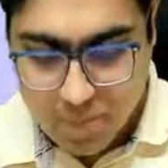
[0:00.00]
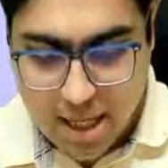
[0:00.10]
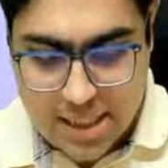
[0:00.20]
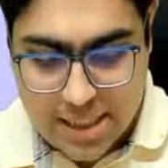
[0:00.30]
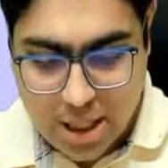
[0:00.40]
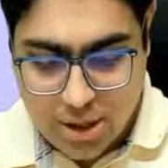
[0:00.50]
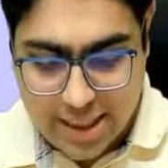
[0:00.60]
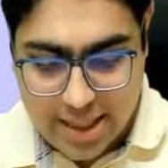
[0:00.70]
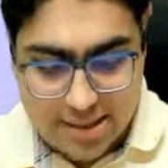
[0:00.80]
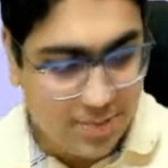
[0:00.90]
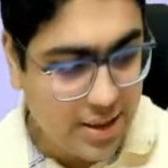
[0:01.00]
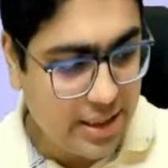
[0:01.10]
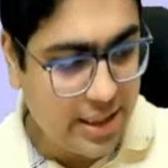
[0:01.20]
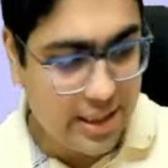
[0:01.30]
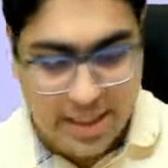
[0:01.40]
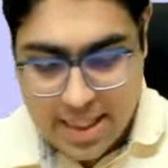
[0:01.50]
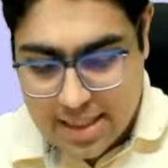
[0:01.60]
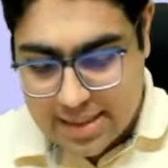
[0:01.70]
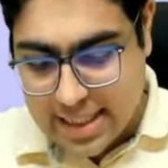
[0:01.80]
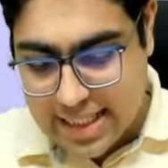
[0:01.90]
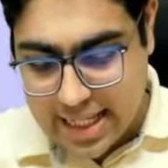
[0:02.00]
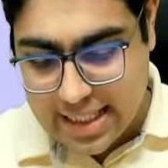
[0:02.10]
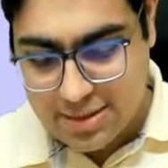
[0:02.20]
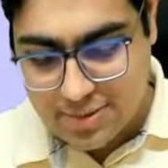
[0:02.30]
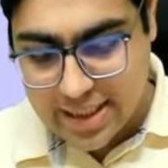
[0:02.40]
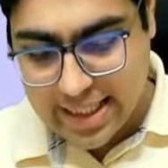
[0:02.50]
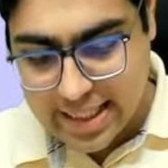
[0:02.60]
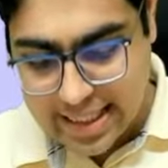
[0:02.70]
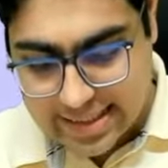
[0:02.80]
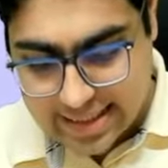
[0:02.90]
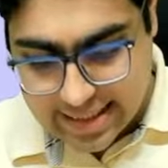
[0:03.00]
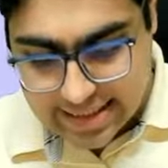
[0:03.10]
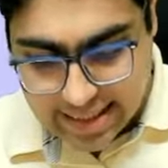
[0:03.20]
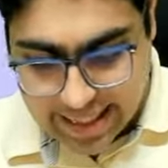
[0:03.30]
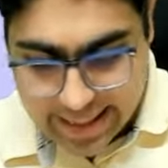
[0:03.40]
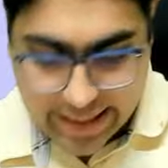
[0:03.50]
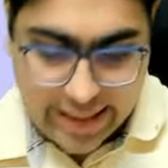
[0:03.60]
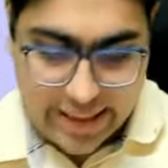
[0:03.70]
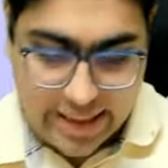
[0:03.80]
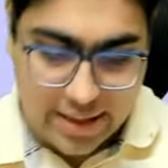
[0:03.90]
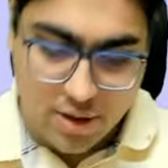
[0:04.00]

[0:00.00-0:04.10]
Acha, now tell us one thing. Sir, tell us one thing. Let's say there is an entity.